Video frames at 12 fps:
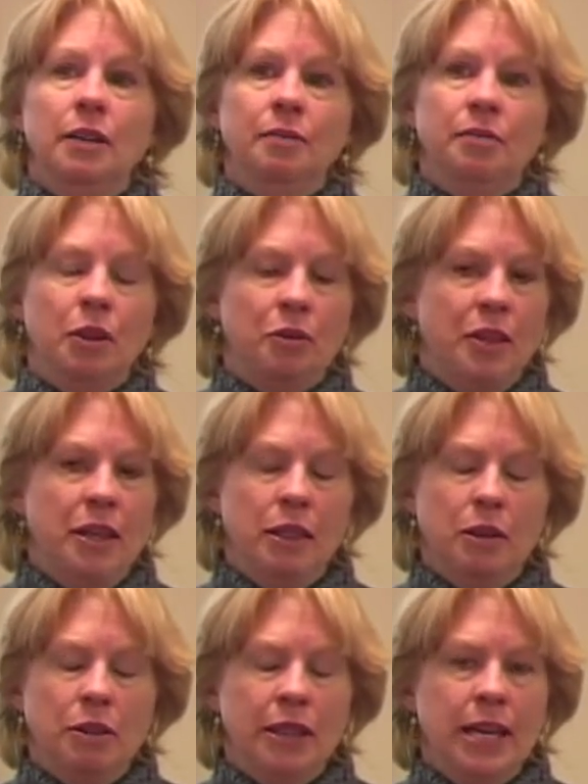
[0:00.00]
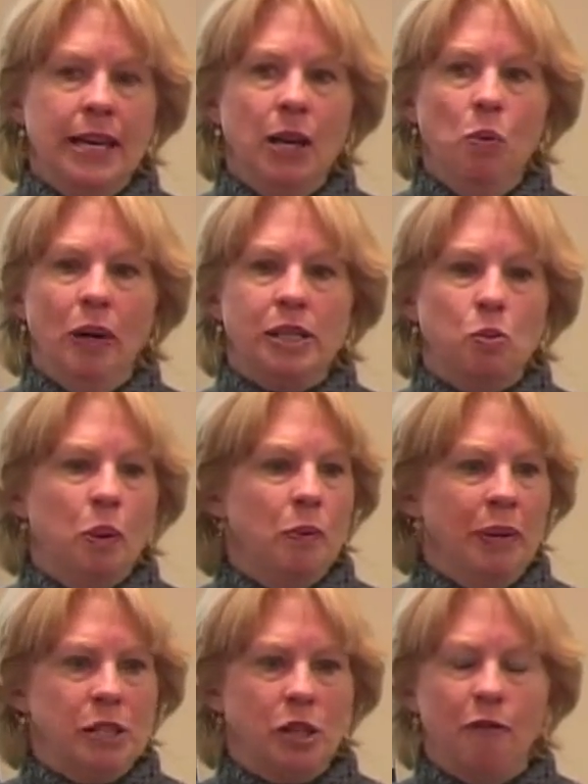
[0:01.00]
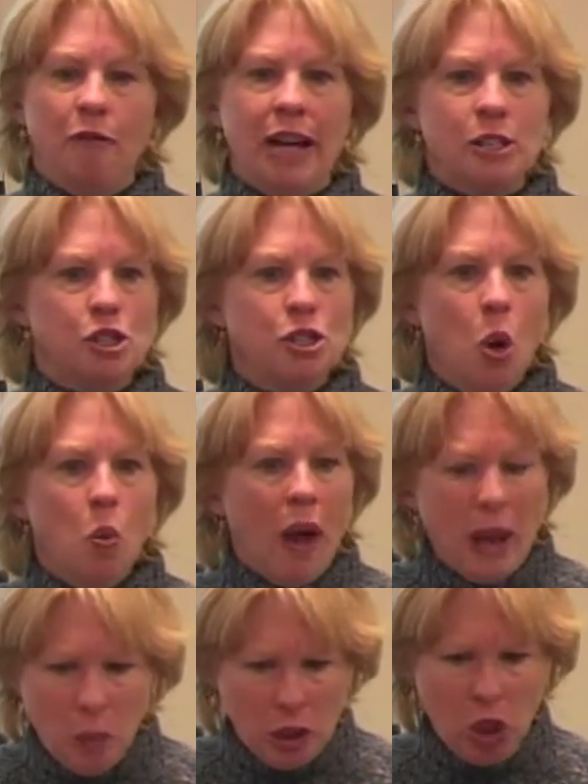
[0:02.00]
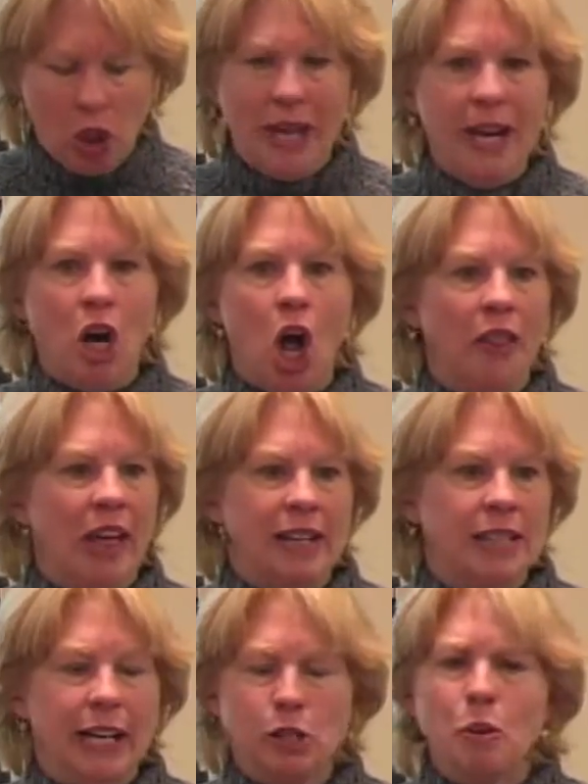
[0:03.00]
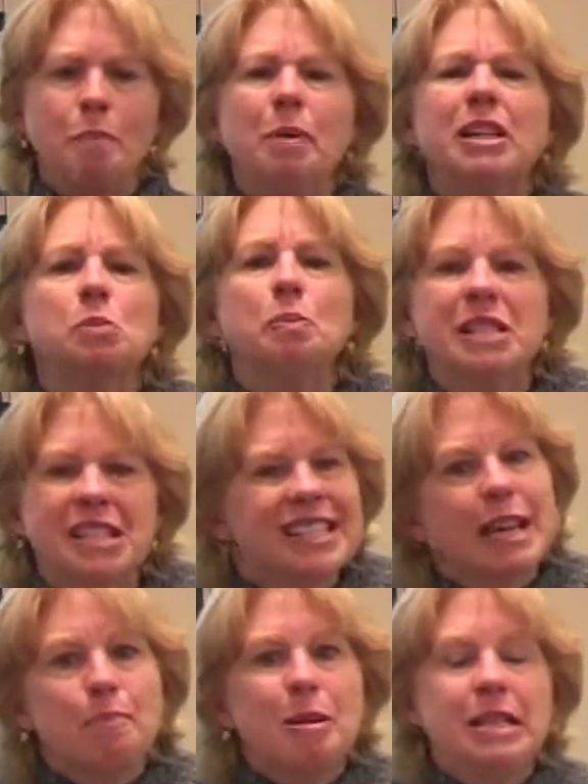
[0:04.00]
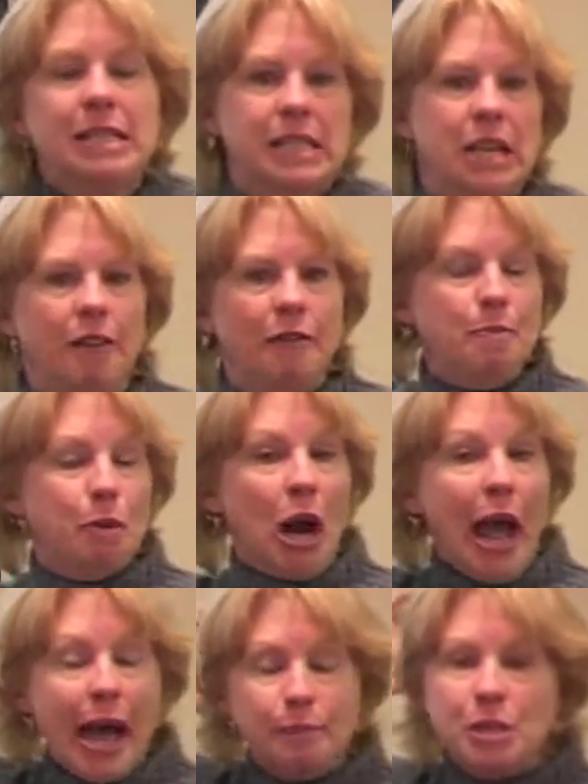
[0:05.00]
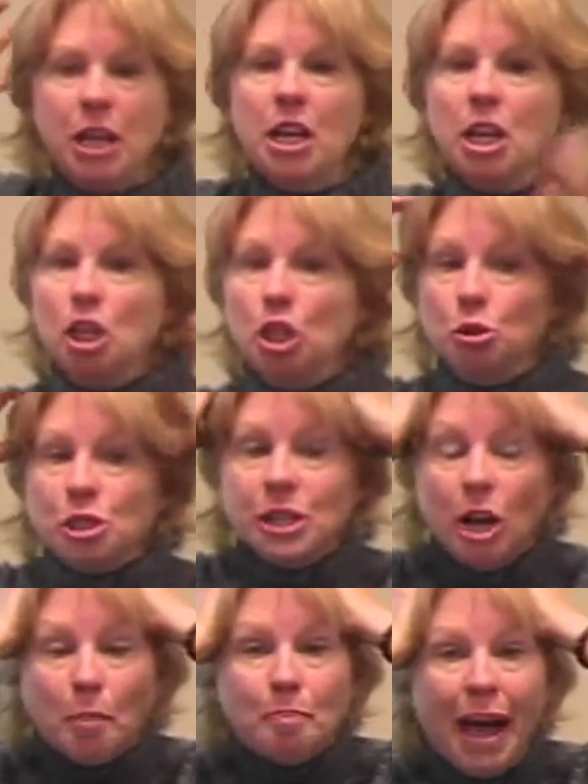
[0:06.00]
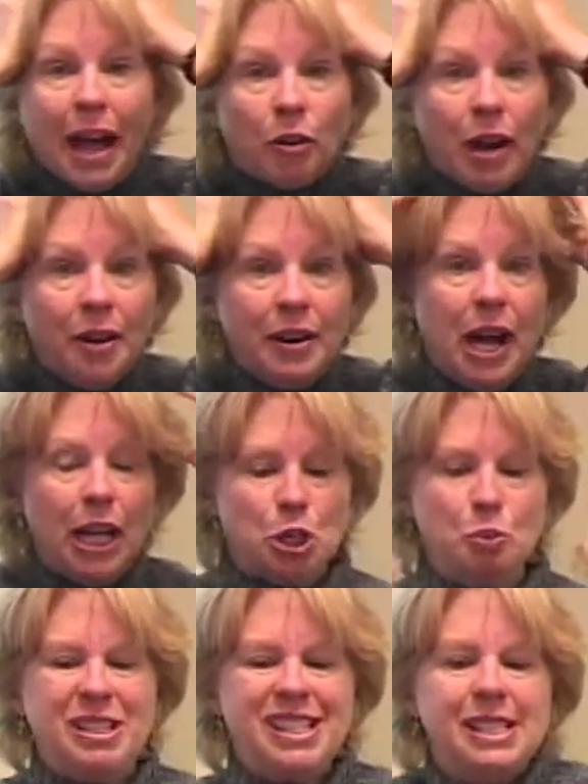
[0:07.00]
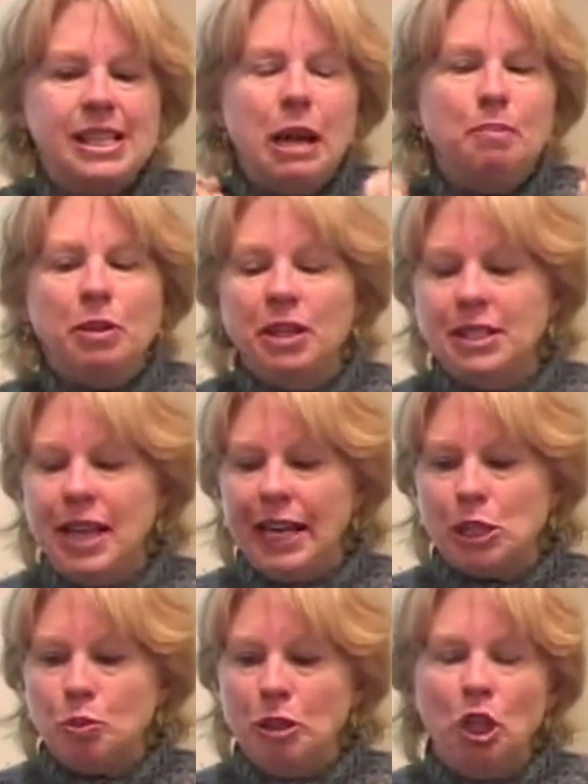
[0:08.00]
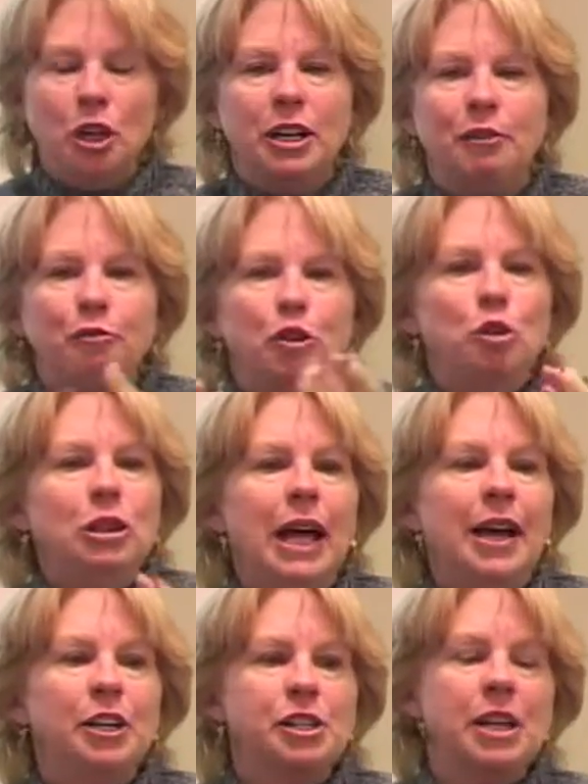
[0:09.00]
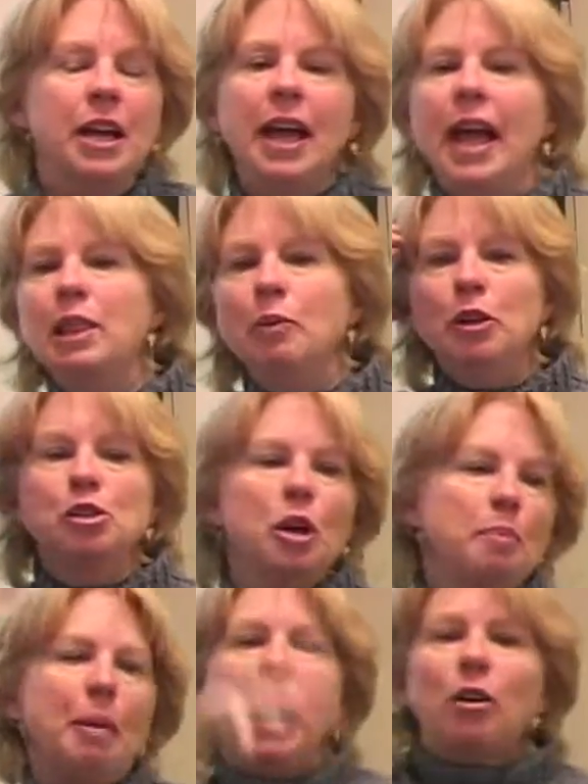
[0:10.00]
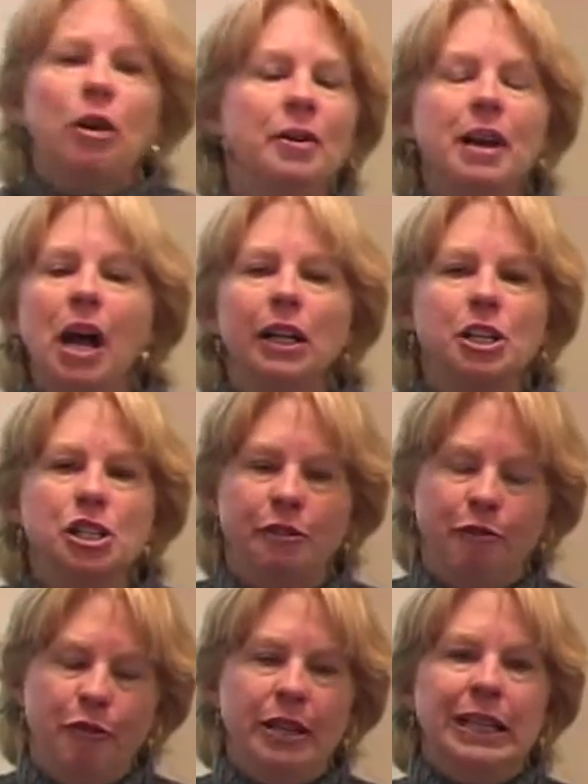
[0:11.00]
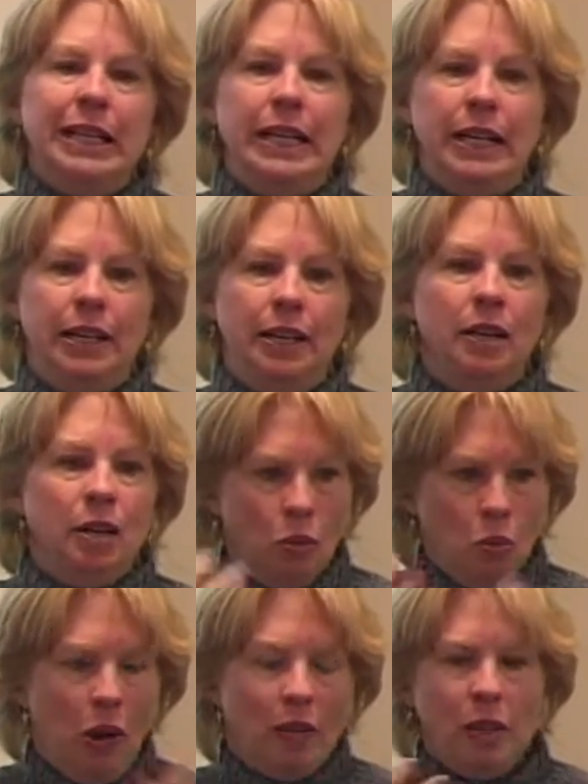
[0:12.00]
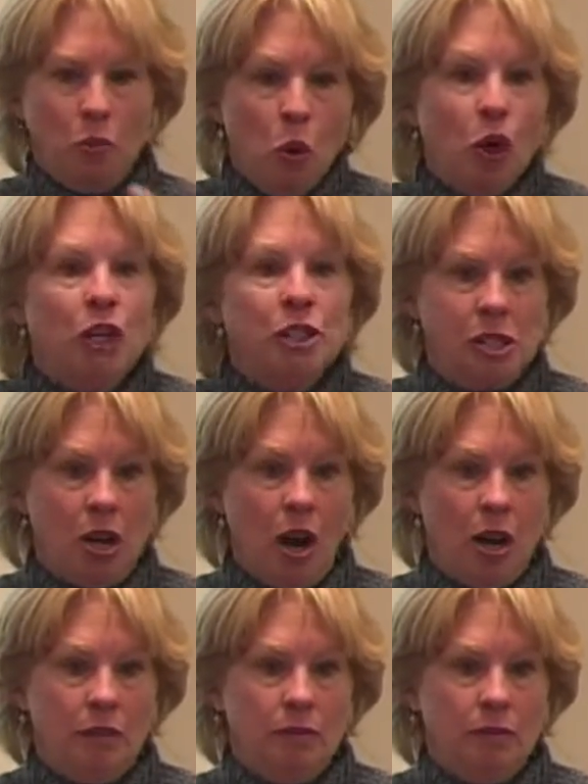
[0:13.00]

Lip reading: Their thinking was, we read so fast, there's no way we're looking at all that text. We must be skipping stuff. And perhaps using our background knowledge, we sample the text, we look at a few letters, and then we use our background knowledge to fill in what the words are.